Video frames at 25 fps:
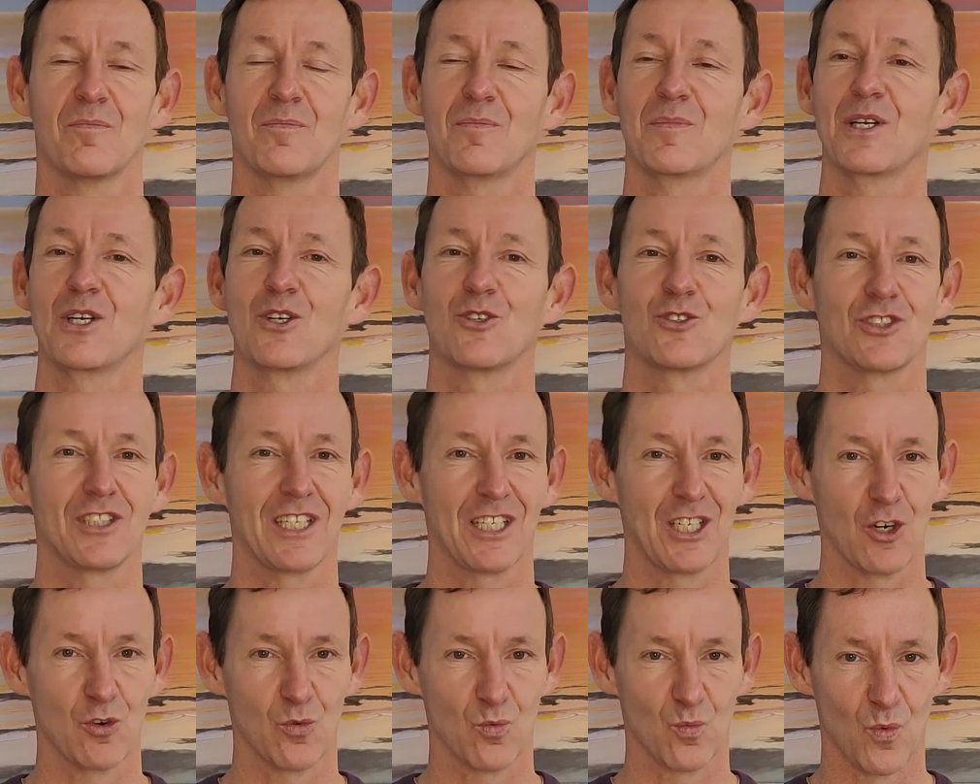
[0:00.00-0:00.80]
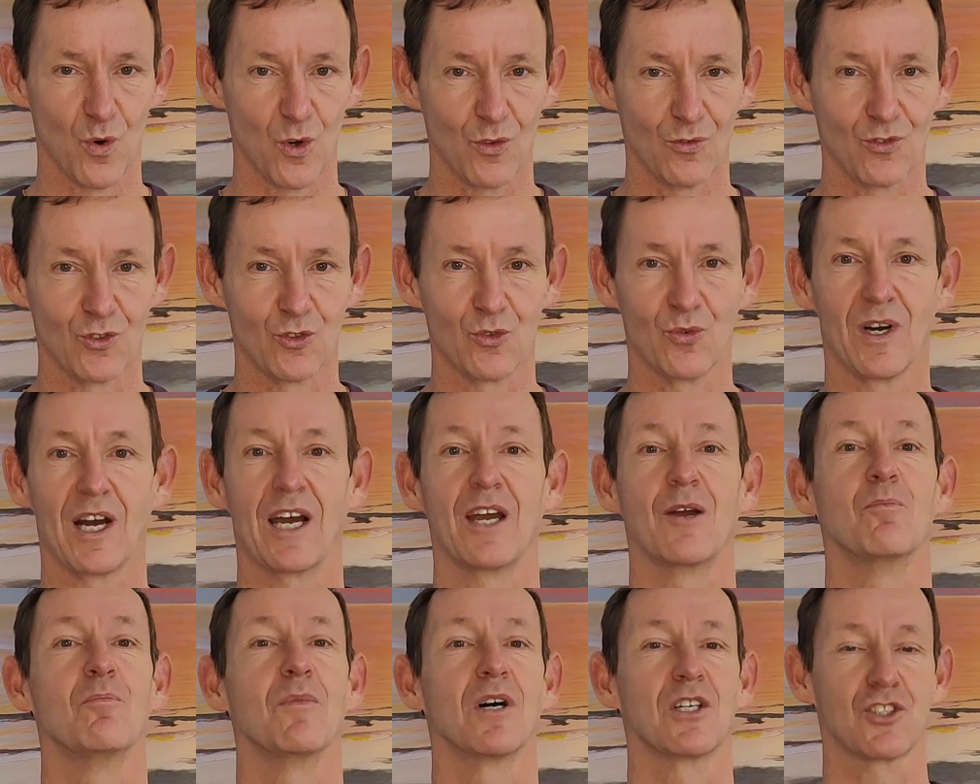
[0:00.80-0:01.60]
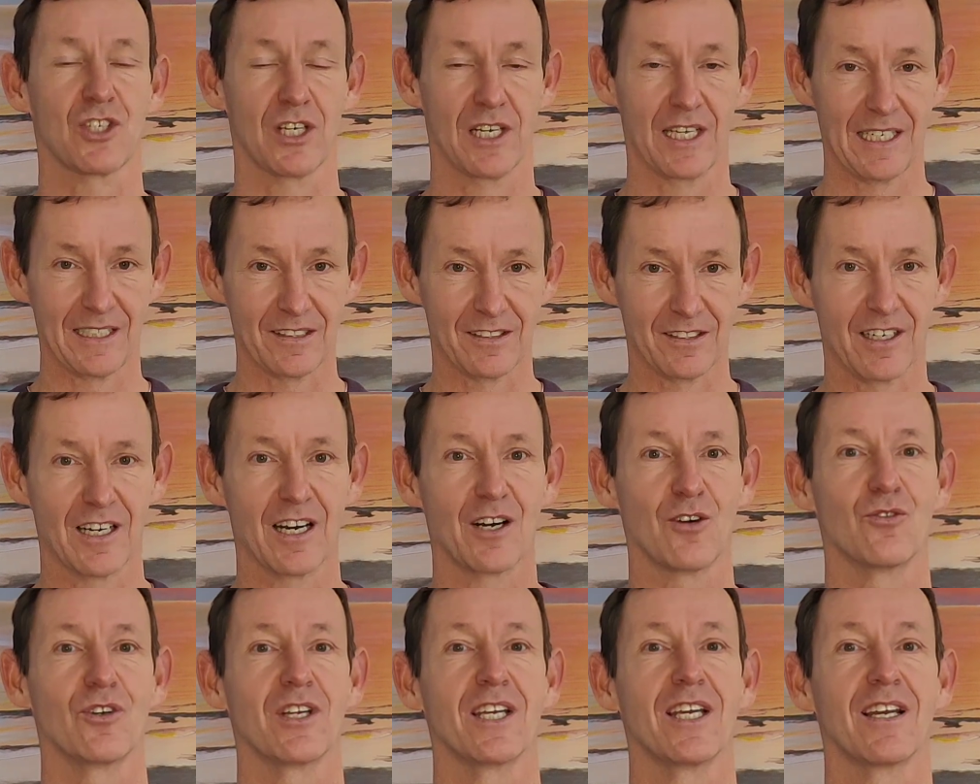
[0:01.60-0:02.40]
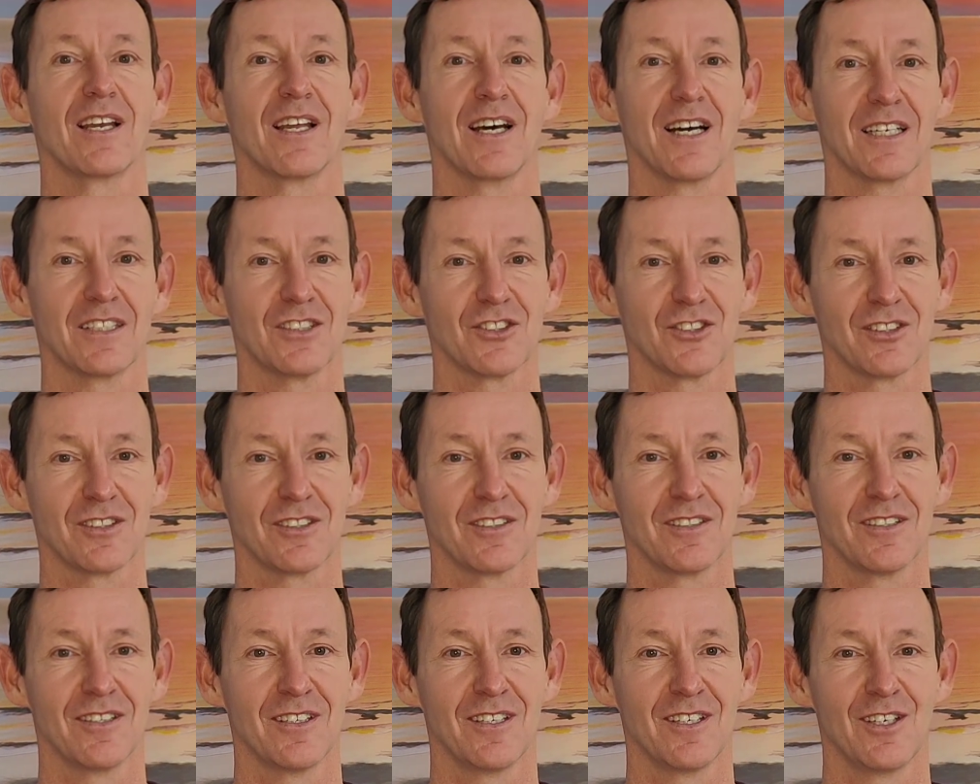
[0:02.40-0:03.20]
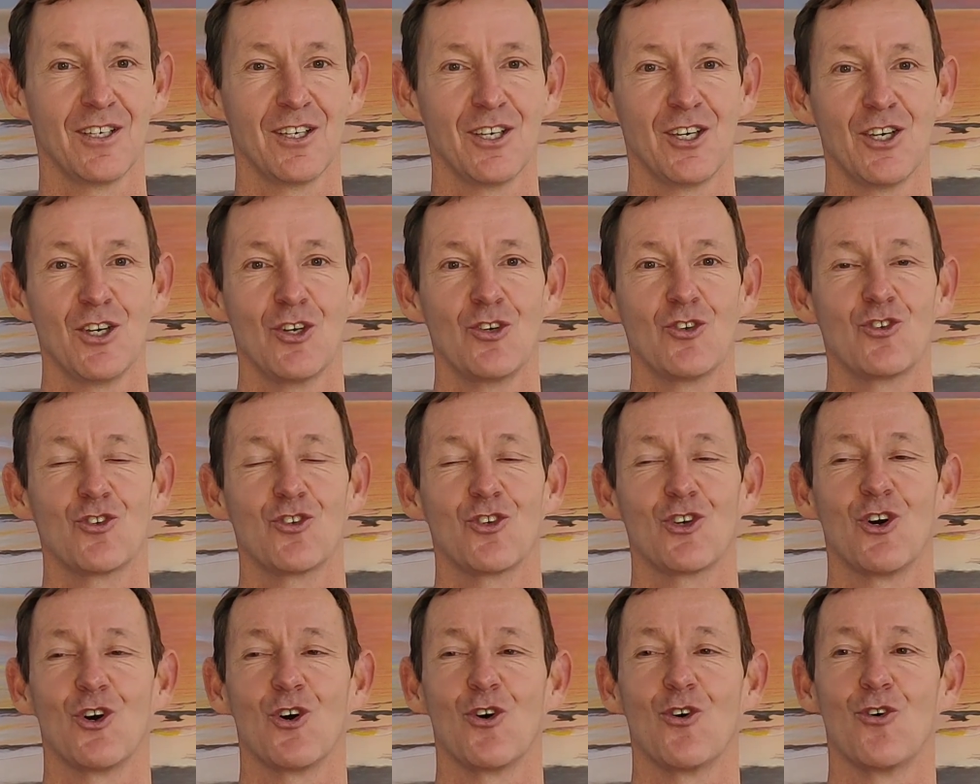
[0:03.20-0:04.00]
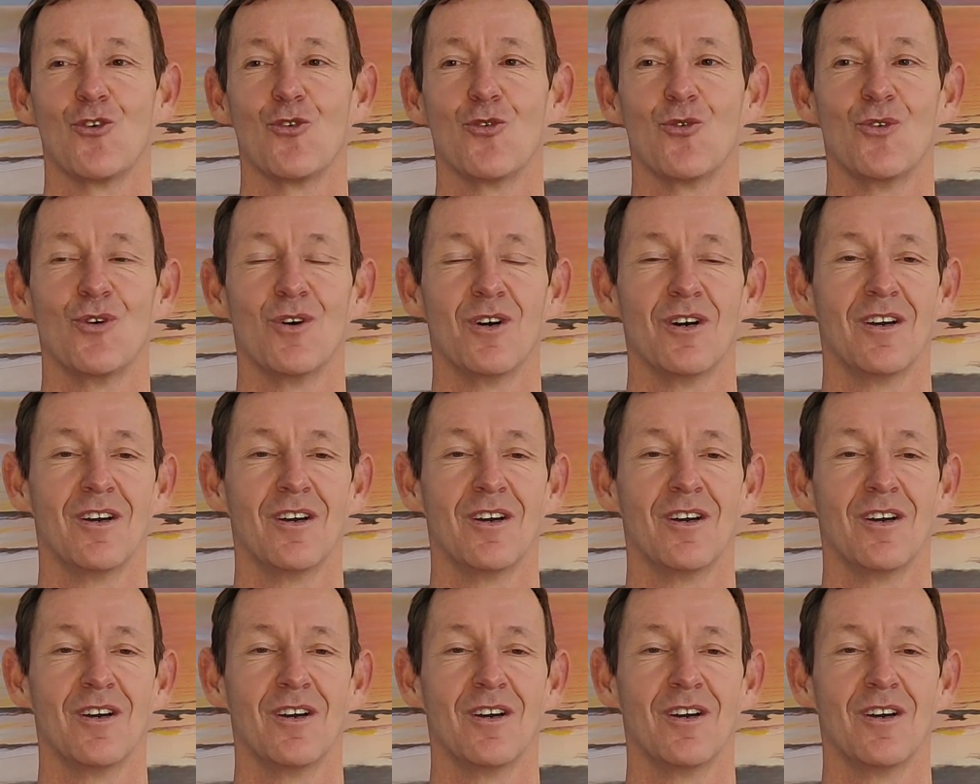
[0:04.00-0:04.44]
Because they don't want to. Much later I realized. So